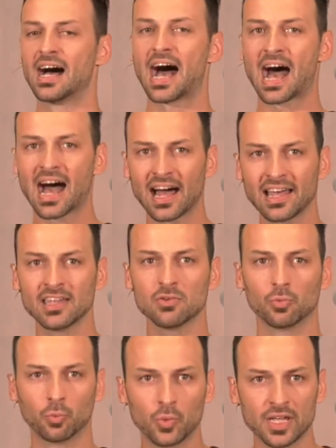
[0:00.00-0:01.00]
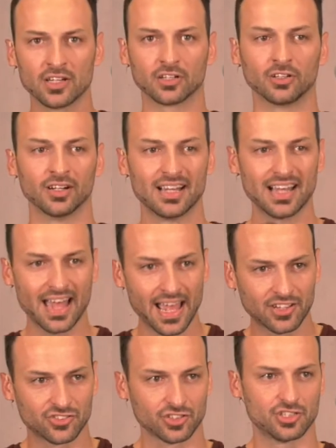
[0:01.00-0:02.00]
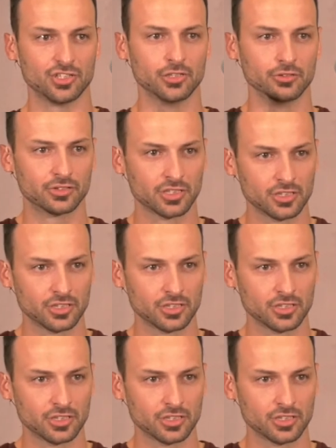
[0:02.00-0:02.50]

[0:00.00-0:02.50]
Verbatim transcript: I will execute